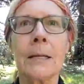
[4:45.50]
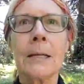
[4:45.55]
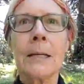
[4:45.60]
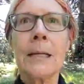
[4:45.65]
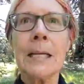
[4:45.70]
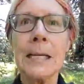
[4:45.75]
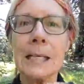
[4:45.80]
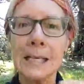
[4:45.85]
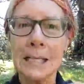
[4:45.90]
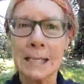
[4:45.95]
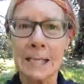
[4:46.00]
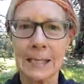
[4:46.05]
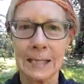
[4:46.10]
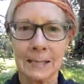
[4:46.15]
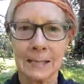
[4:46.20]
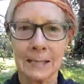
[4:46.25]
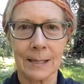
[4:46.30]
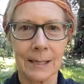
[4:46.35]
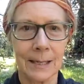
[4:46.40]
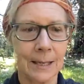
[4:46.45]

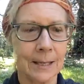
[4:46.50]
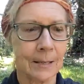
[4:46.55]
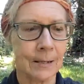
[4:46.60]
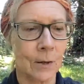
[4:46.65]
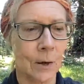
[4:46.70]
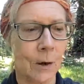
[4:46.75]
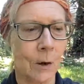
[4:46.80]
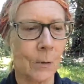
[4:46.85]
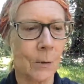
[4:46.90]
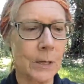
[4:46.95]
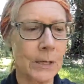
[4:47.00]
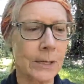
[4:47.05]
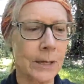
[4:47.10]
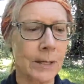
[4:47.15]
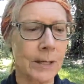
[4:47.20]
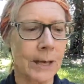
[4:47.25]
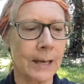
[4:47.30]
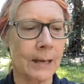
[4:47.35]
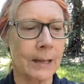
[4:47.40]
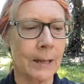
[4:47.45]
distance is always the
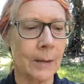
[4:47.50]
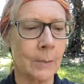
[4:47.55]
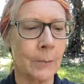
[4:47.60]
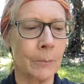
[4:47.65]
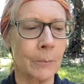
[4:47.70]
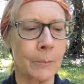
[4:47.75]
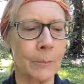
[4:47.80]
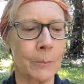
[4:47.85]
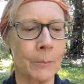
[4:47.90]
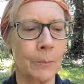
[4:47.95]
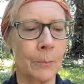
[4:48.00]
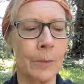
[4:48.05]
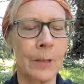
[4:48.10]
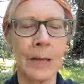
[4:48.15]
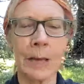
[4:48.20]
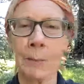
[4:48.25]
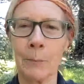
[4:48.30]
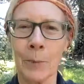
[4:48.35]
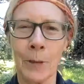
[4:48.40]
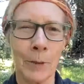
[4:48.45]
thing that
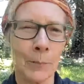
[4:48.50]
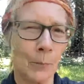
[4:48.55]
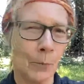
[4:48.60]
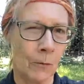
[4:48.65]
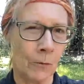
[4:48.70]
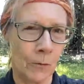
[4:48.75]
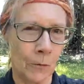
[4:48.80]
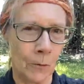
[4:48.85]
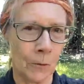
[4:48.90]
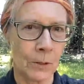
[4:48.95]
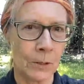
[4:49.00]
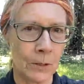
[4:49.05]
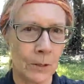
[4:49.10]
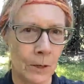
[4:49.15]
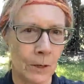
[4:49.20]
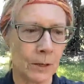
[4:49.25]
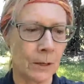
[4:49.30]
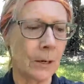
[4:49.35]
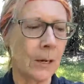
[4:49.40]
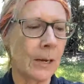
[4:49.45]
that people focus
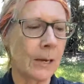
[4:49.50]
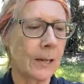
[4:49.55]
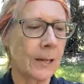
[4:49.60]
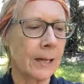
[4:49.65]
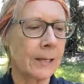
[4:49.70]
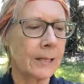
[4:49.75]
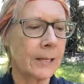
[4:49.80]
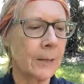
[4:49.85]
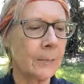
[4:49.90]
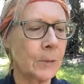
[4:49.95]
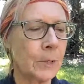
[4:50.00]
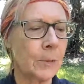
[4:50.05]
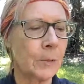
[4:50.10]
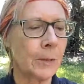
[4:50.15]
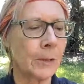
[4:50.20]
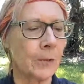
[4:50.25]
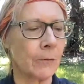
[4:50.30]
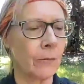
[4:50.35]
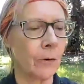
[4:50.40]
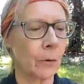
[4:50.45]
on. That seems to be the
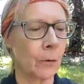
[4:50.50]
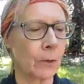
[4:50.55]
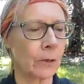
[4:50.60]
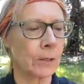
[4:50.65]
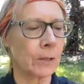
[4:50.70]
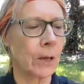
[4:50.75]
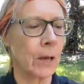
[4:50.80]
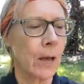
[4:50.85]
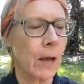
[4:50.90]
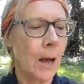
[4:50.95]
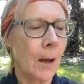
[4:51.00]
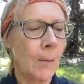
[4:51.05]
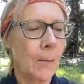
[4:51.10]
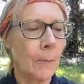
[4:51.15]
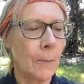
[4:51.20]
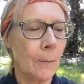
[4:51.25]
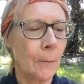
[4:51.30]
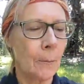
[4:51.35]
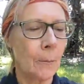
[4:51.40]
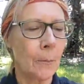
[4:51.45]
focus.
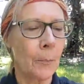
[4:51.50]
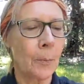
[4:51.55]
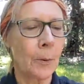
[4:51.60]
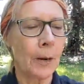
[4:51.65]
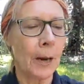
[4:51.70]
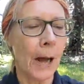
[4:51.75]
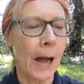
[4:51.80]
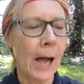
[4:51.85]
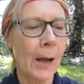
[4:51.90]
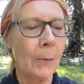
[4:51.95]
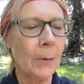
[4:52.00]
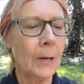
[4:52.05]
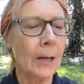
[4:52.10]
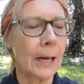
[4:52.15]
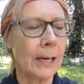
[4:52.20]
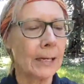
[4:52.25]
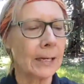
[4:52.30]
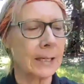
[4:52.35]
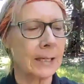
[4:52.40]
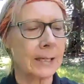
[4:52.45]
But I would like
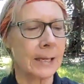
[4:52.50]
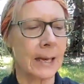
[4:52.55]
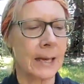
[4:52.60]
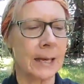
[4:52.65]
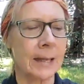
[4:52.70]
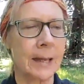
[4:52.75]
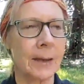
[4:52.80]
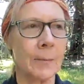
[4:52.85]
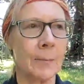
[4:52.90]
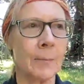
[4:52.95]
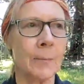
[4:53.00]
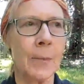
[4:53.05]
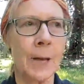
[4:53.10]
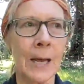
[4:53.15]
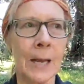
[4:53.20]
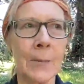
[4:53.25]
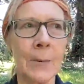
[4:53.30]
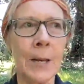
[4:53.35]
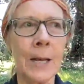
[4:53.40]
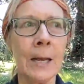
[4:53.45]
to say that
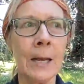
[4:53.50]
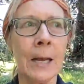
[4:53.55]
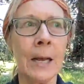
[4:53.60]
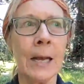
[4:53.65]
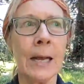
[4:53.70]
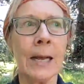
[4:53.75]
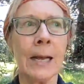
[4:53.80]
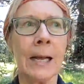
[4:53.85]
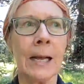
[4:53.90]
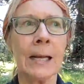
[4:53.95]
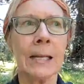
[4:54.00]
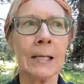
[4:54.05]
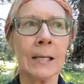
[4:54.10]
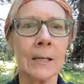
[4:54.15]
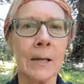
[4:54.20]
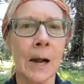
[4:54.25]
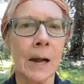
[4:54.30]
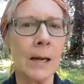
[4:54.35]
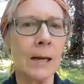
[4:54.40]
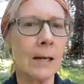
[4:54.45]
maybe it's
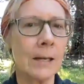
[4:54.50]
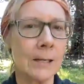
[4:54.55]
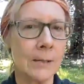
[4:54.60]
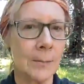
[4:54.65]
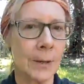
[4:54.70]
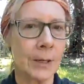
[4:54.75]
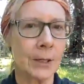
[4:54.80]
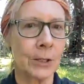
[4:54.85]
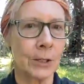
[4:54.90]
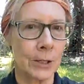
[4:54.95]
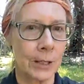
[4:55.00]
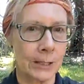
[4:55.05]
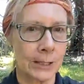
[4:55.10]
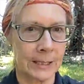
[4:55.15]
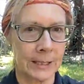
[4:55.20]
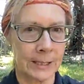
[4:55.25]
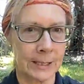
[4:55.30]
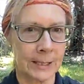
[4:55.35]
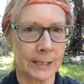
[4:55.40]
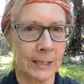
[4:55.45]
not as much the
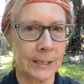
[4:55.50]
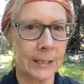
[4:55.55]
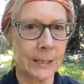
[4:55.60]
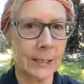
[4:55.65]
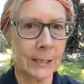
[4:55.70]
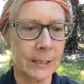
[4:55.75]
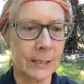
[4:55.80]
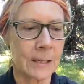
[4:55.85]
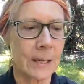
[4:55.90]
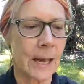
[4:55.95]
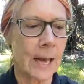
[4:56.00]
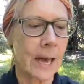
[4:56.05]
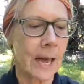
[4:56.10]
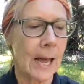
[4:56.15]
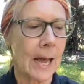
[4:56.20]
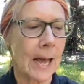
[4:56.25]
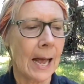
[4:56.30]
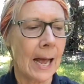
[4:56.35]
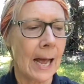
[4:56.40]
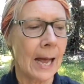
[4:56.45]
distance
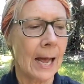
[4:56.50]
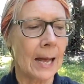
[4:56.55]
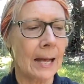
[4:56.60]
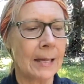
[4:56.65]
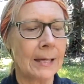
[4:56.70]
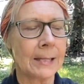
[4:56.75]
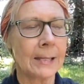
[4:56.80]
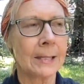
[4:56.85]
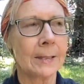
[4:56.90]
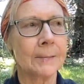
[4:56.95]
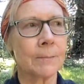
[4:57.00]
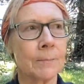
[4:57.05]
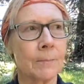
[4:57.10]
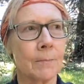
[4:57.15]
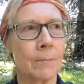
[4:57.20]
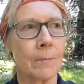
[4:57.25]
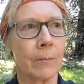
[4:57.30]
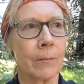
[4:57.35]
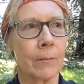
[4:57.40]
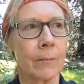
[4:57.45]
as
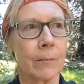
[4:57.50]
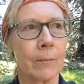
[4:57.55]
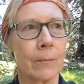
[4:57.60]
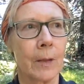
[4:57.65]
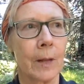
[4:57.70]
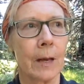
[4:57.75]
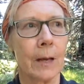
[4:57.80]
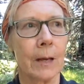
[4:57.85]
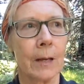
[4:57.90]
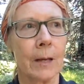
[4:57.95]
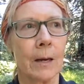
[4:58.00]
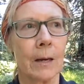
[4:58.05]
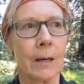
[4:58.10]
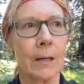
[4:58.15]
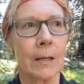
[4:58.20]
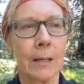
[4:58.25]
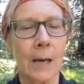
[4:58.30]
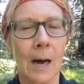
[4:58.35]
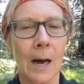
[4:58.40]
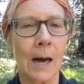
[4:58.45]

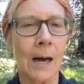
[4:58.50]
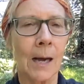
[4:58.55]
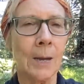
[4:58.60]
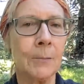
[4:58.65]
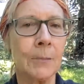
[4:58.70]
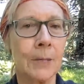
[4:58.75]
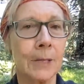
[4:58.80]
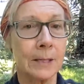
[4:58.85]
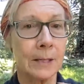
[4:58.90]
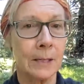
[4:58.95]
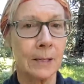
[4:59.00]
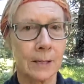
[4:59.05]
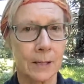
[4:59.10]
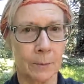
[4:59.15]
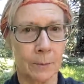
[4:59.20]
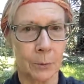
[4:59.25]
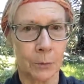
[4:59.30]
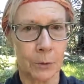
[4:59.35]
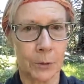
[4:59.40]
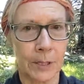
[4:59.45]
time, distance, and
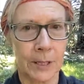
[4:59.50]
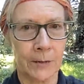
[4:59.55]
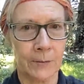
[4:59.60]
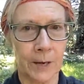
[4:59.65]
perceived